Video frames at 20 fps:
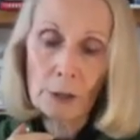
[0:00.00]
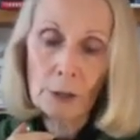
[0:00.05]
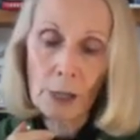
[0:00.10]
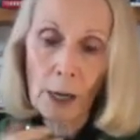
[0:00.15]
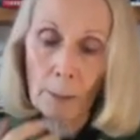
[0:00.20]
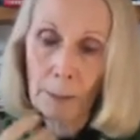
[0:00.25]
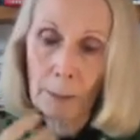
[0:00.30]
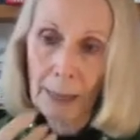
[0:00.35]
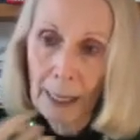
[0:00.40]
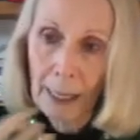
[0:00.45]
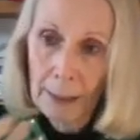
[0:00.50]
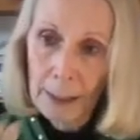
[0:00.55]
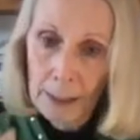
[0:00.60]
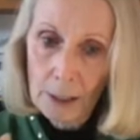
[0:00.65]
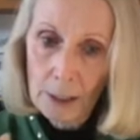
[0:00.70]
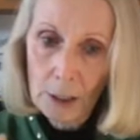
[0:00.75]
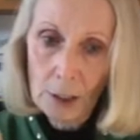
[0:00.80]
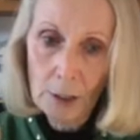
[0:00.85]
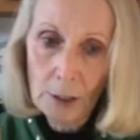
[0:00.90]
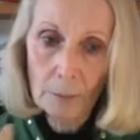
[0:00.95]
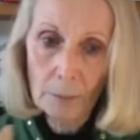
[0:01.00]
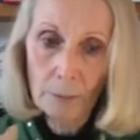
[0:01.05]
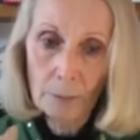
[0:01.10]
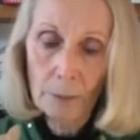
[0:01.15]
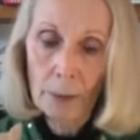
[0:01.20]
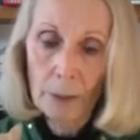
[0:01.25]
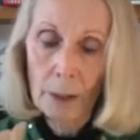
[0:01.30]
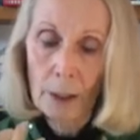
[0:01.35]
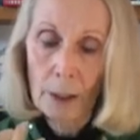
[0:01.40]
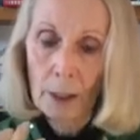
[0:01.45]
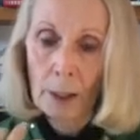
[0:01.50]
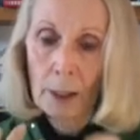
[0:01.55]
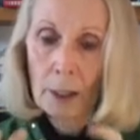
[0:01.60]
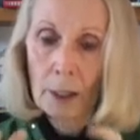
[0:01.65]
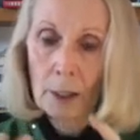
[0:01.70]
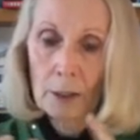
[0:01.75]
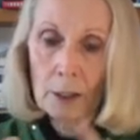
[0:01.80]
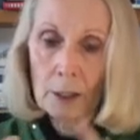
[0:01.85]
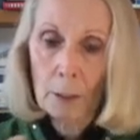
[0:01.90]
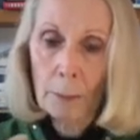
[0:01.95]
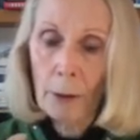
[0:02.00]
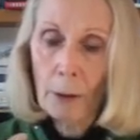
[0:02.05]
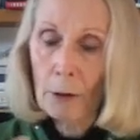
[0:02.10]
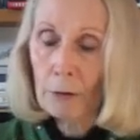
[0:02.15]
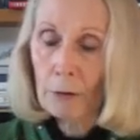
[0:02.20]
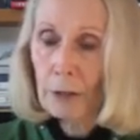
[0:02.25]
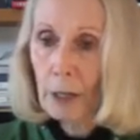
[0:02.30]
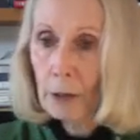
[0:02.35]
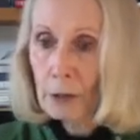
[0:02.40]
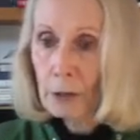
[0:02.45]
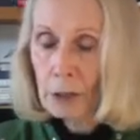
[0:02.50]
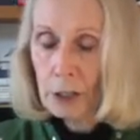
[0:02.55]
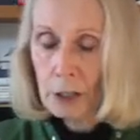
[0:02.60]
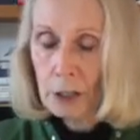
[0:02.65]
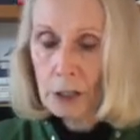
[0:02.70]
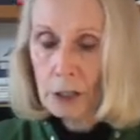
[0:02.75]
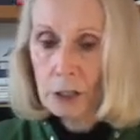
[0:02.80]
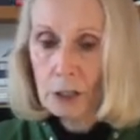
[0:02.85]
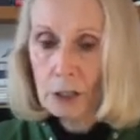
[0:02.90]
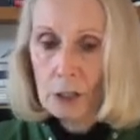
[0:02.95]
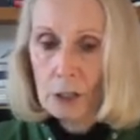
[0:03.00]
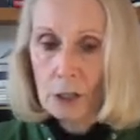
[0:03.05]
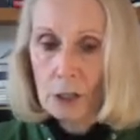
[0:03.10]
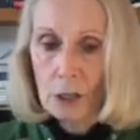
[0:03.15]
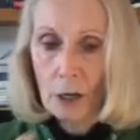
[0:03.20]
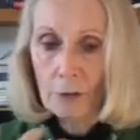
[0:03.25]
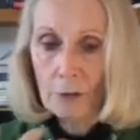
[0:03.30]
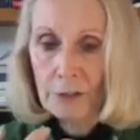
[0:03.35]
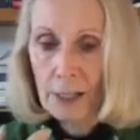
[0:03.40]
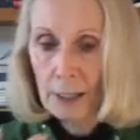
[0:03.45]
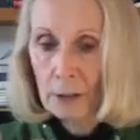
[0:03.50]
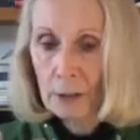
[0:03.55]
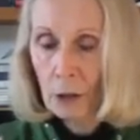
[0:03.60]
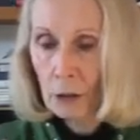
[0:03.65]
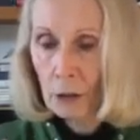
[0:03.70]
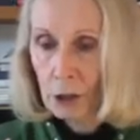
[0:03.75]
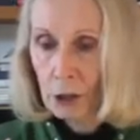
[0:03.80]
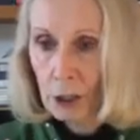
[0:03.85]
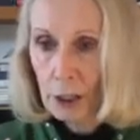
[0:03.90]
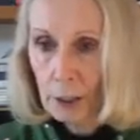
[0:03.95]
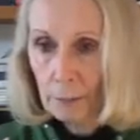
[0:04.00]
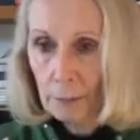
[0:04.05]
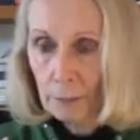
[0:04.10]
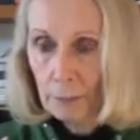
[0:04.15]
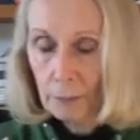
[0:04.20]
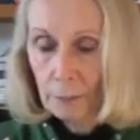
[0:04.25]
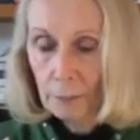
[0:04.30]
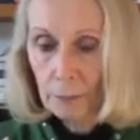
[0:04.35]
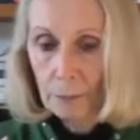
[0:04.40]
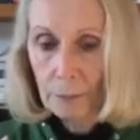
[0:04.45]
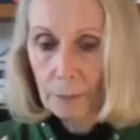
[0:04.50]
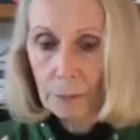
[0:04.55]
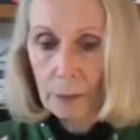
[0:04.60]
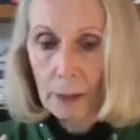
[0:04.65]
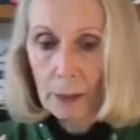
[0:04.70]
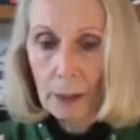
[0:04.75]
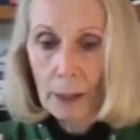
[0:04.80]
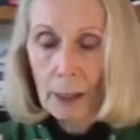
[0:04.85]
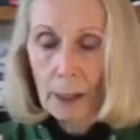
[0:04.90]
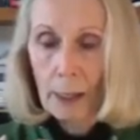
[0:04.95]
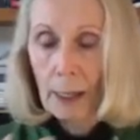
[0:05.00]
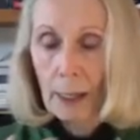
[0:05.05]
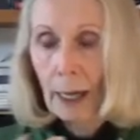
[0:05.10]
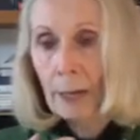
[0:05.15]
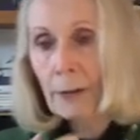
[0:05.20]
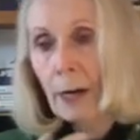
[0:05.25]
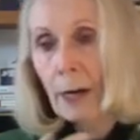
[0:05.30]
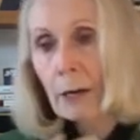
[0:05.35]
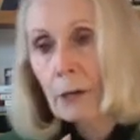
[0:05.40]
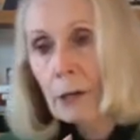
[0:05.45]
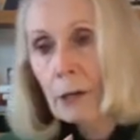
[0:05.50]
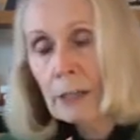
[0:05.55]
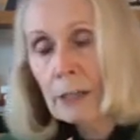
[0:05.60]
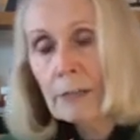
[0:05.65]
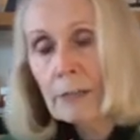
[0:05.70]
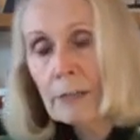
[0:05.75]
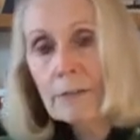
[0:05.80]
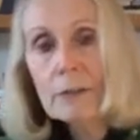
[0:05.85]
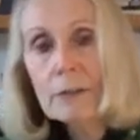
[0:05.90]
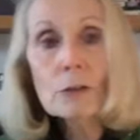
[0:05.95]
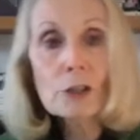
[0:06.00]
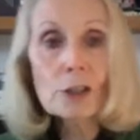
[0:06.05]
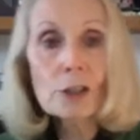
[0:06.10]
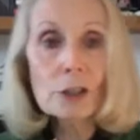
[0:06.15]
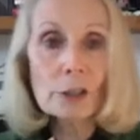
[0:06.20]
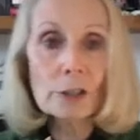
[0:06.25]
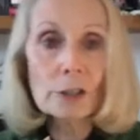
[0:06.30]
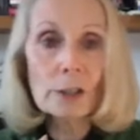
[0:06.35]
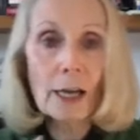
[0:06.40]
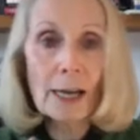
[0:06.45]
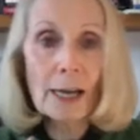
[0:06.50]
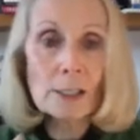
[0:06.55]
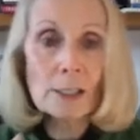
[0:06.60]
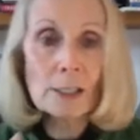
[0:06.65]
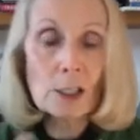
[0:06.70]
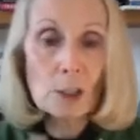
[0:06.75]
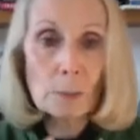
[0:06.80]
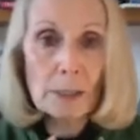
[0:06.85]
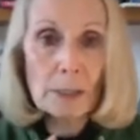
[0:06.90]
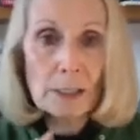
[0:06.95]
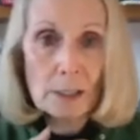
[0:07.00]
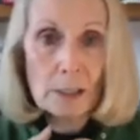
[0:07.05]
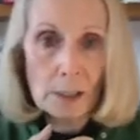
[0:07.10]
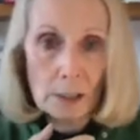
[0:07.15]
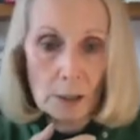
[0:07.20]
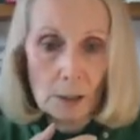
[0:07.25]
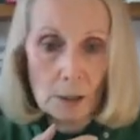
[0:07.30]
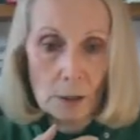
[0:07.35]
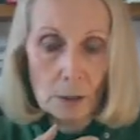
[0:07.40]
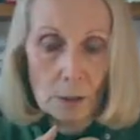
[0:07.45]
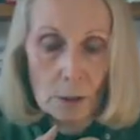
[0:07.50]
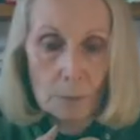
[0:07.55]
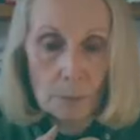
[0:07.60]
our planet, the apotheosis of technology, and our own evolution as a species.